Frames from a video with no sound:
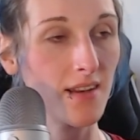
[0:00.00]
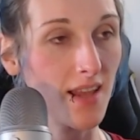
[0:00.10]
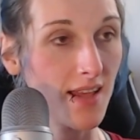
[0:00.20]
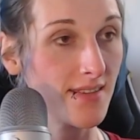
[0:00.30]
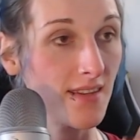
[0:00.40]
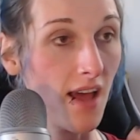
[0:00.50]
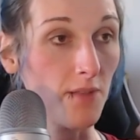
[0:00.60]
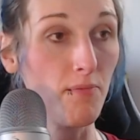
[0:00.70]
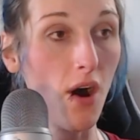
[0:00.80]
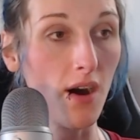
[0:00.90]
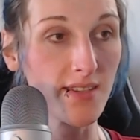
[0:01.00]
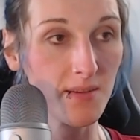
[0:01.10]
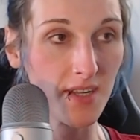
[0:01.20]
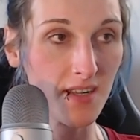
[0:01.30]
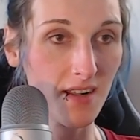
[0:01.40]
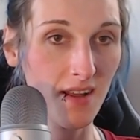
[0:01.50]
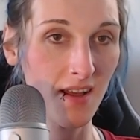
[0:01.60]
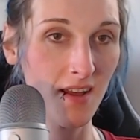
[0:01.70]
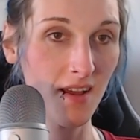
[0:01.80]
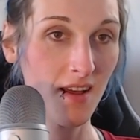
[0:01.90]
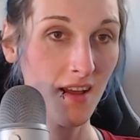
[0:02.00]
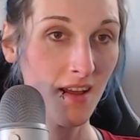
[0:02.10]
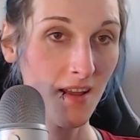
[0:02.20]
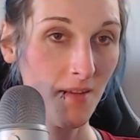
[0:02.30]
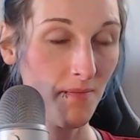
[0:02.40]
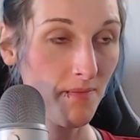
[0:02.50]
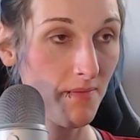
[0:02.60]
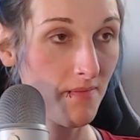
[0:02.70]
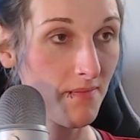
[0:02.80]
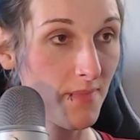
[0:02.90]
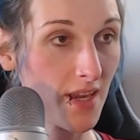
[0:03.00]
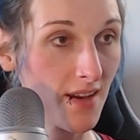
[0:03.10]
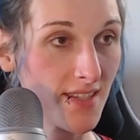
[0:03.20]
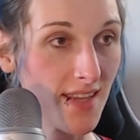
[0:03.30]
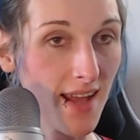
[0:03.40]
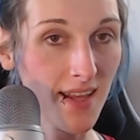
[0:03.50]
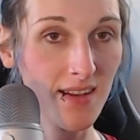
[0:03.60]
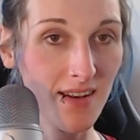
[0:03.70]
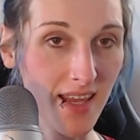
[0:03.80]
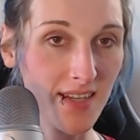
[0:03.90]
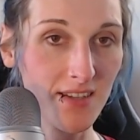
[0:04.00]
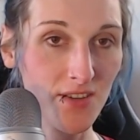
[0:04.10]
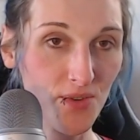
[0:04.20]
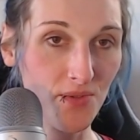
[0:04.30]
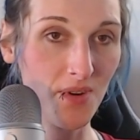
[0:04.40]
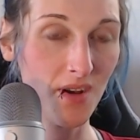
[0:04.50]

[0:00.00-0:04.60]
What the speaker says: is not possible, because that can lead to